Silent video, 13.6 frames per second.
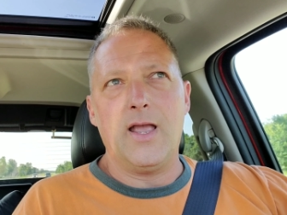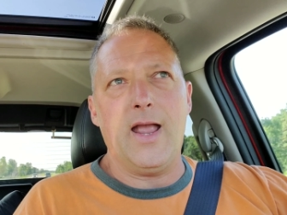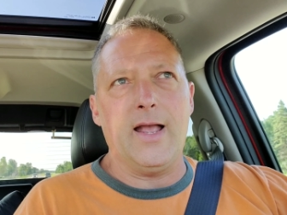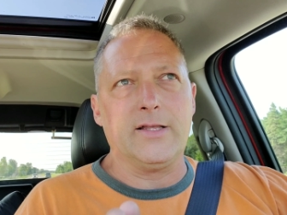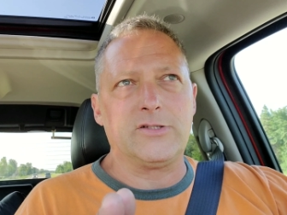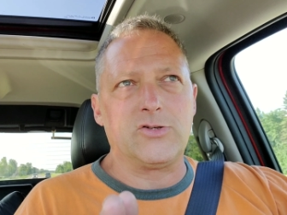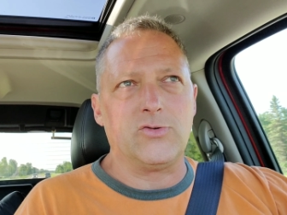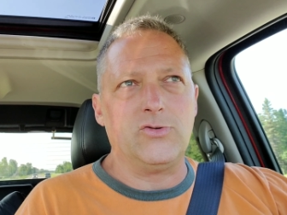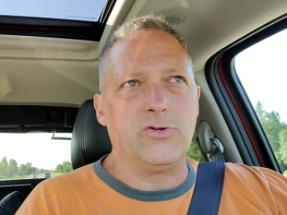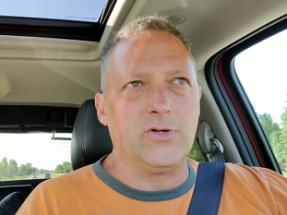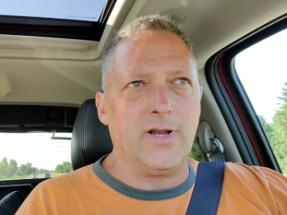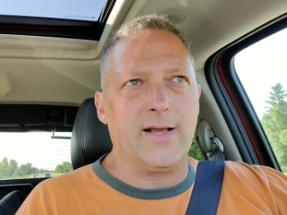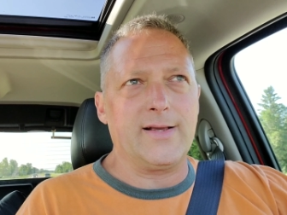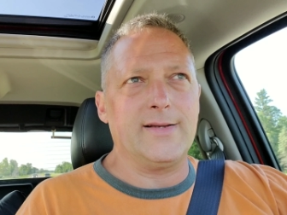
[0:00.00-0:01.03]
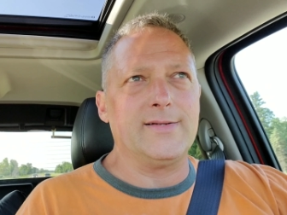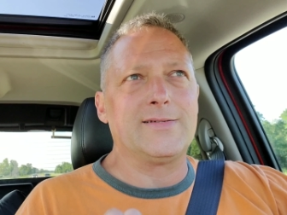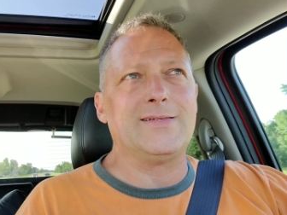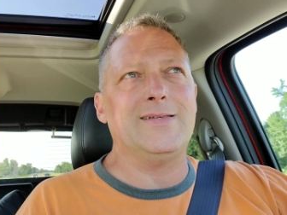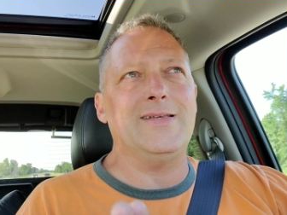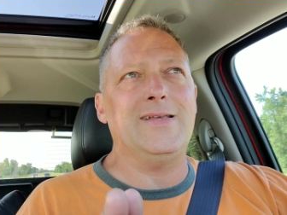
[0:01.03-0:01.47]
and so you're not going to
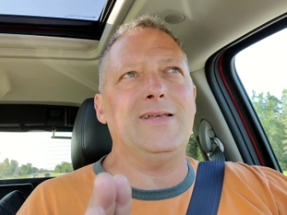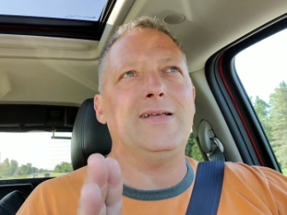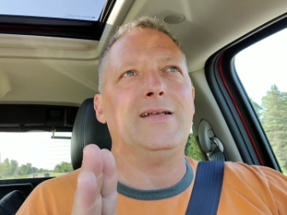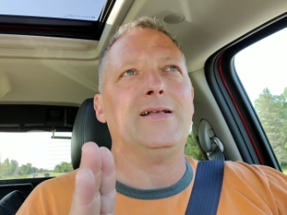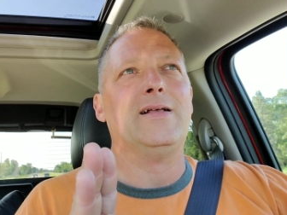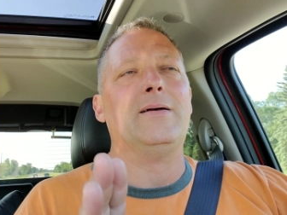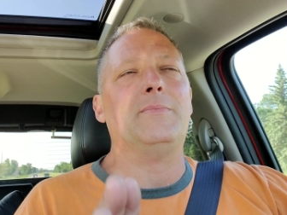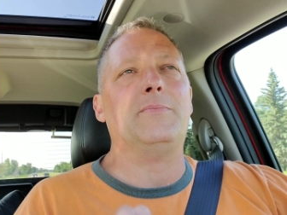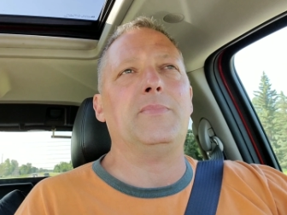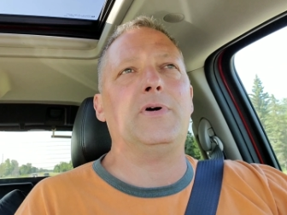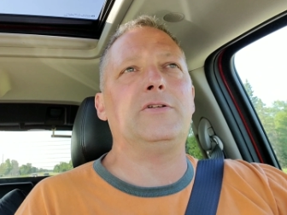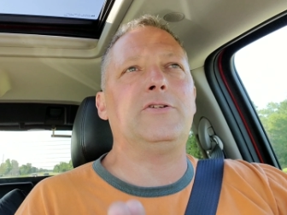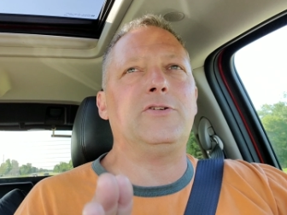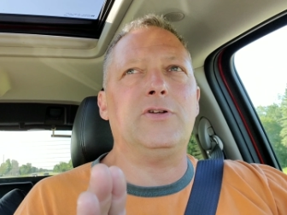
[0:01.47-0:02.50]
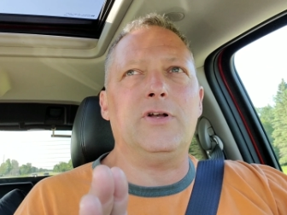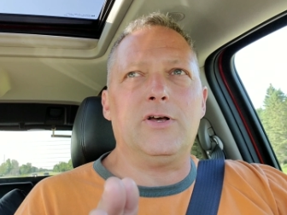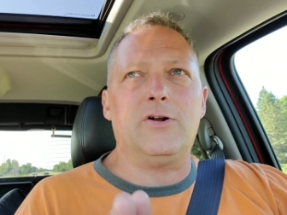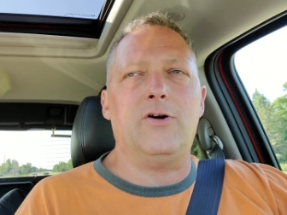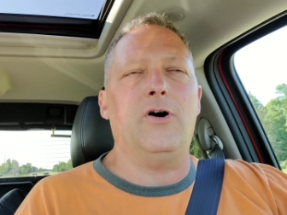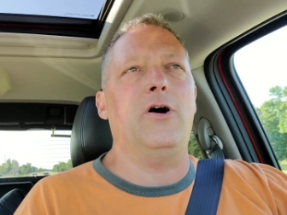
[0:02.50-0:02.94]
see much
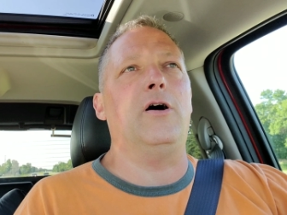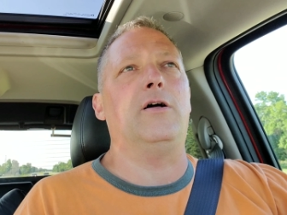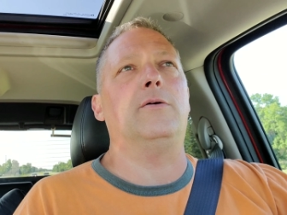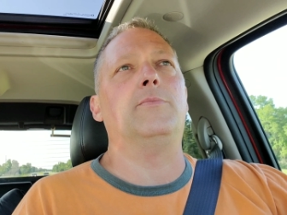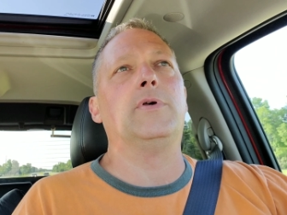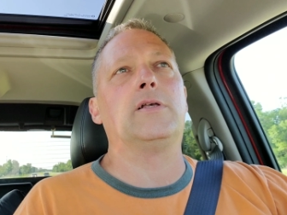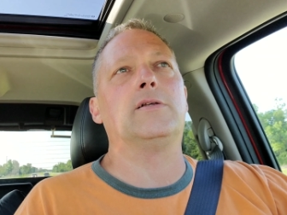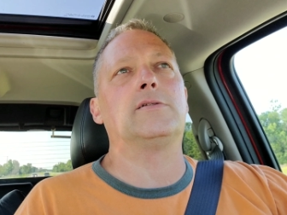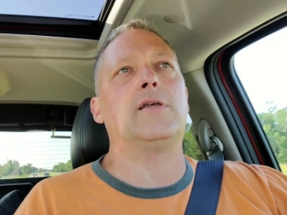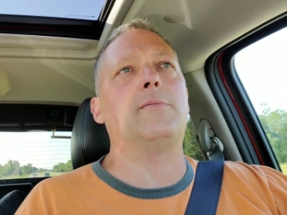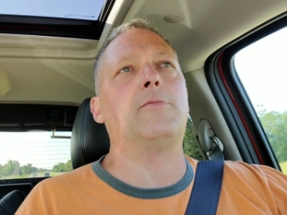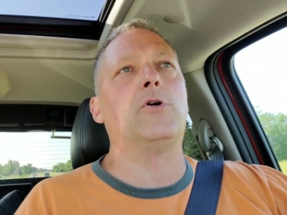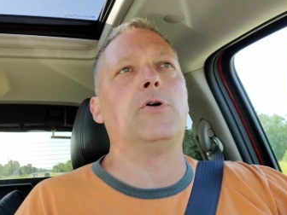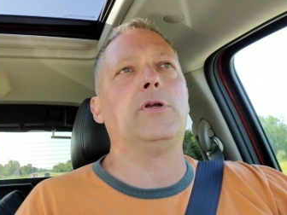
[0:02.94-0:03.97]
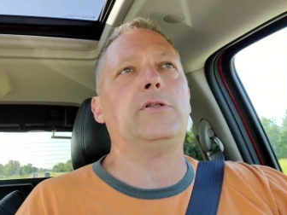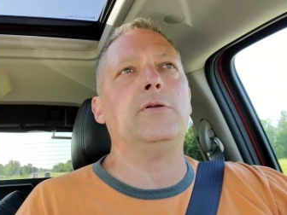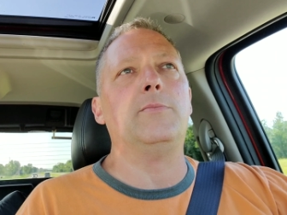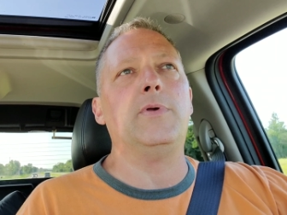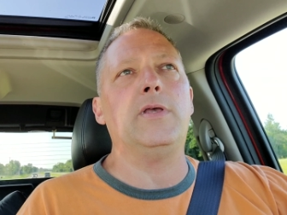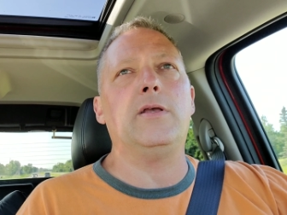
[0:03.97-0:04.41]
at all because I'm going
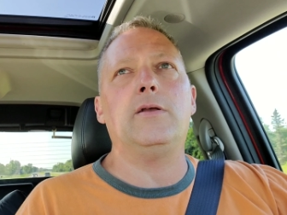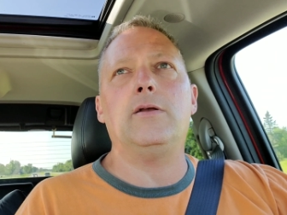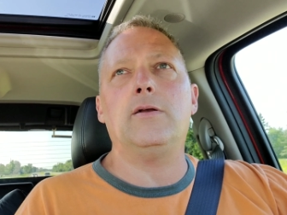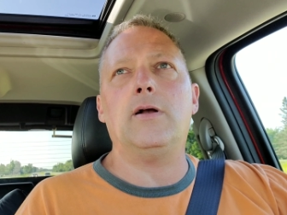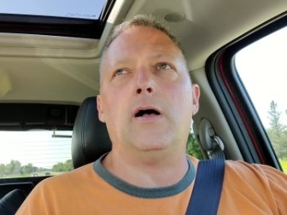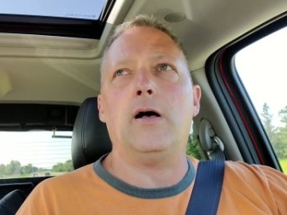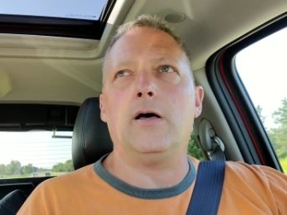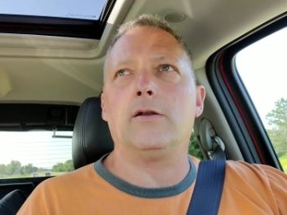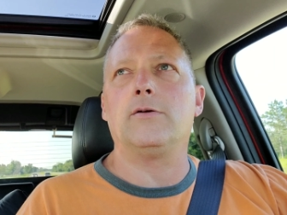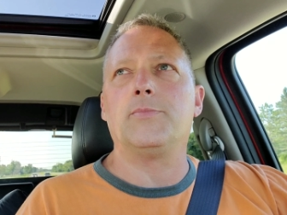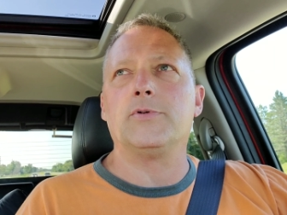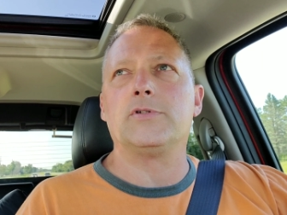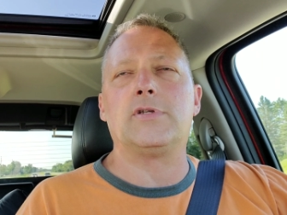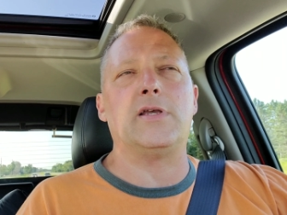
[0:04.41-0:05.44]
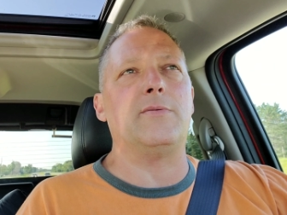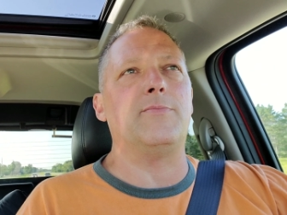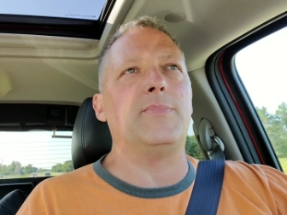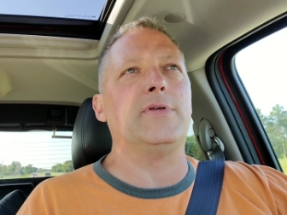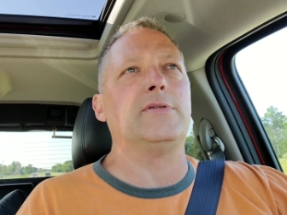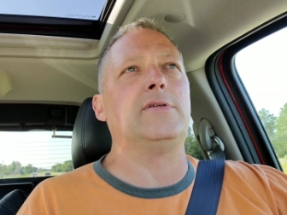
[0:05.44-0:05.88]
to be
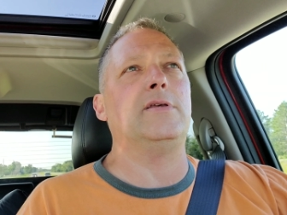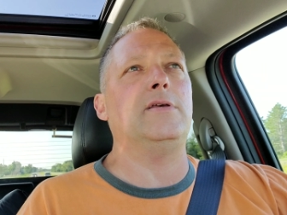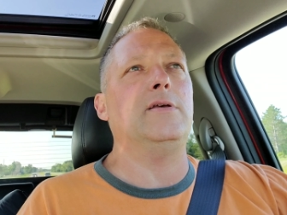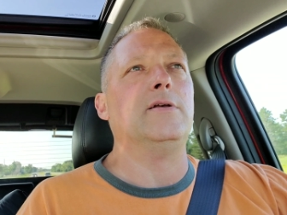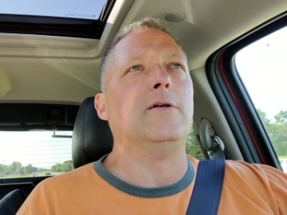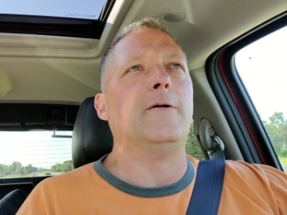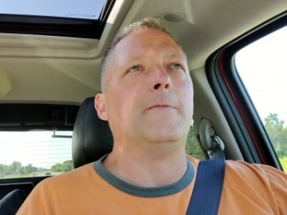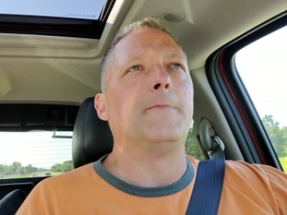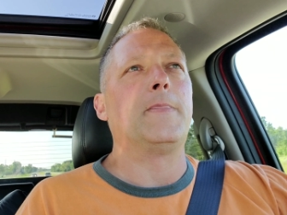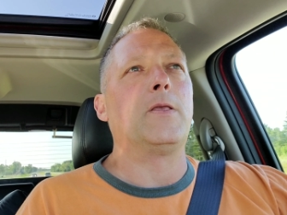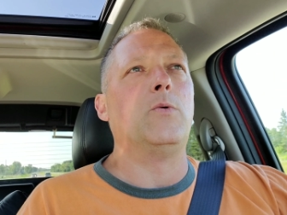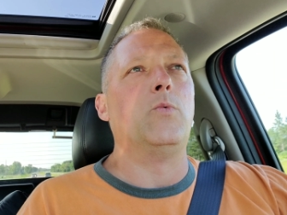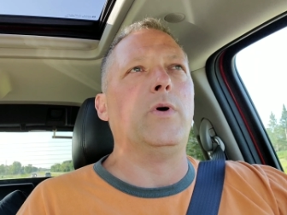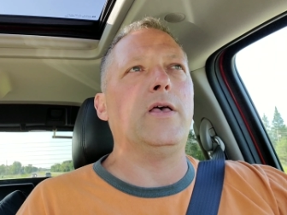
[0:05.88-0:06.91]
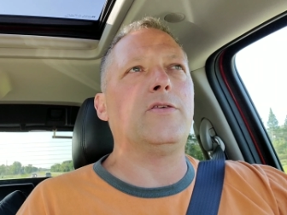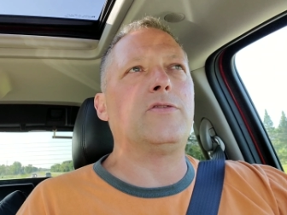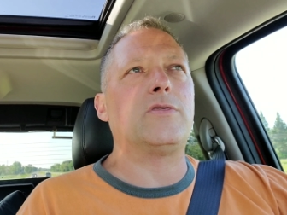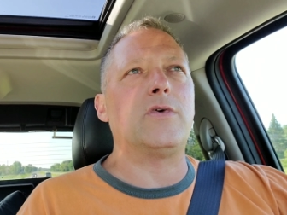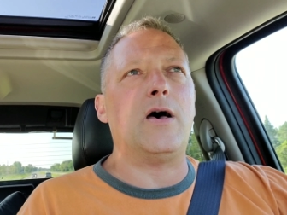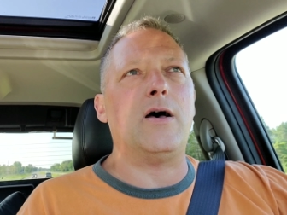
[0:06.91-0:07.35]
100% busy with
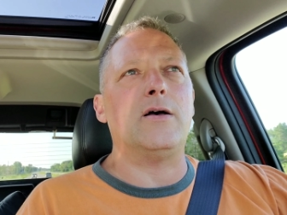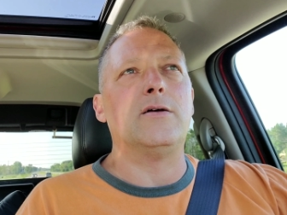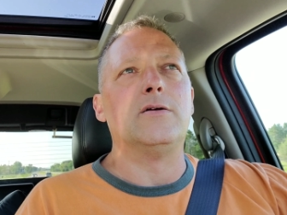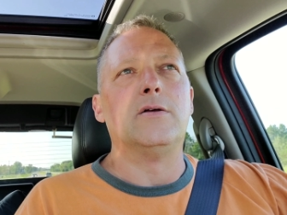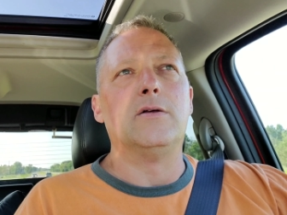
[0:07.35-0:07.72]
uh,